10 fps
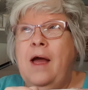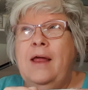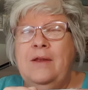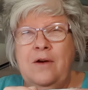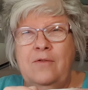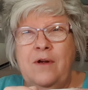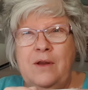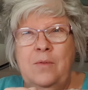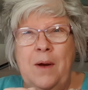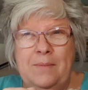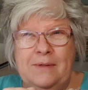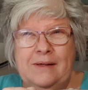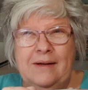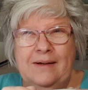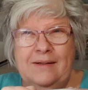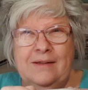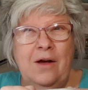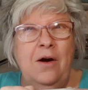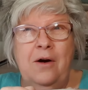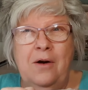any of any websites that
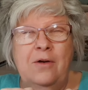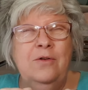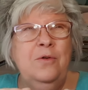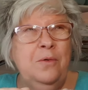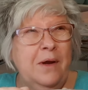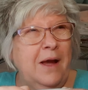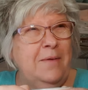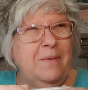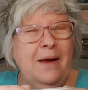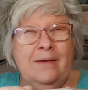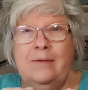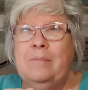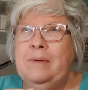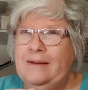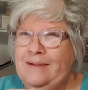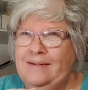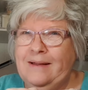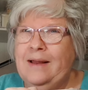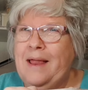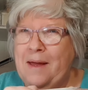are UK based, please
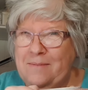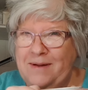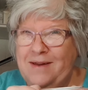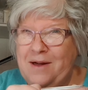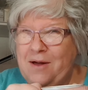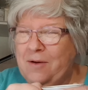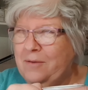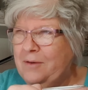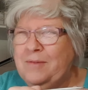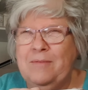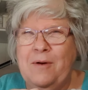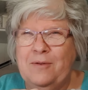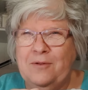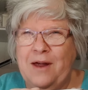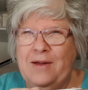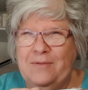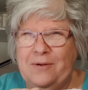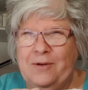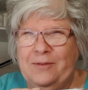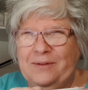let me know. I'd be most
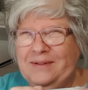grateful.